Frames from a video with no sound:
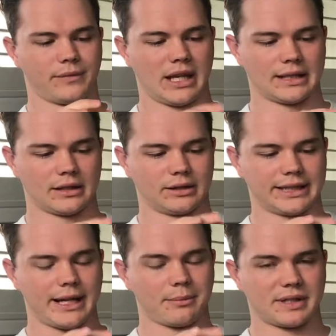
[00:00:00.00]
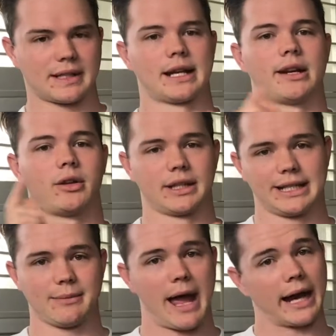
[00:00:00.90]
these little tips, and I know the
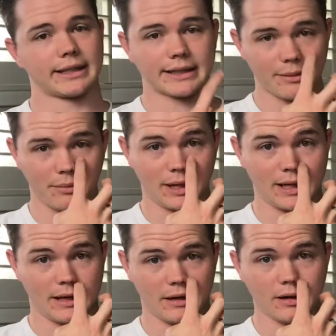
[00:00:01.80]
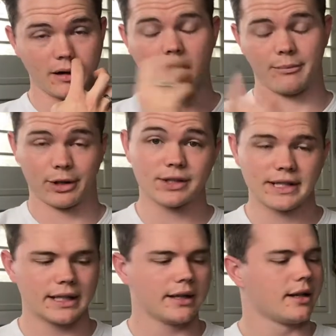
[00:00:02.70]
tea bags can be
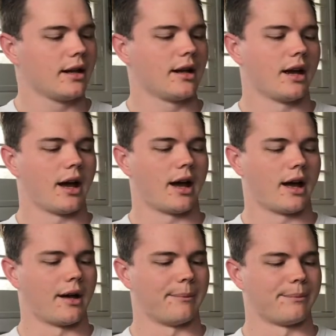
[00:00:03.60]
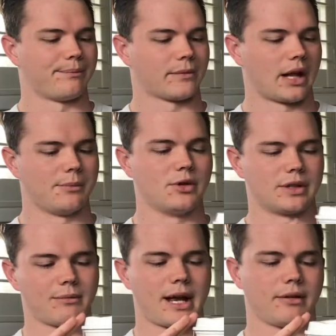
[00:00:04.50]
composted. And I'm
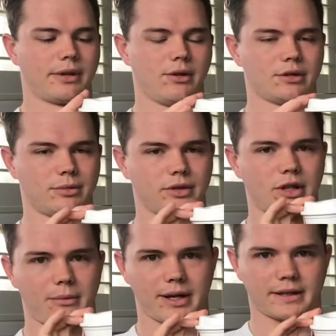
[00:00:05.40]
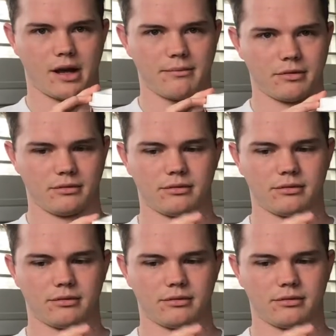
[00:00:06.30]
using my reusable Starbucks cup.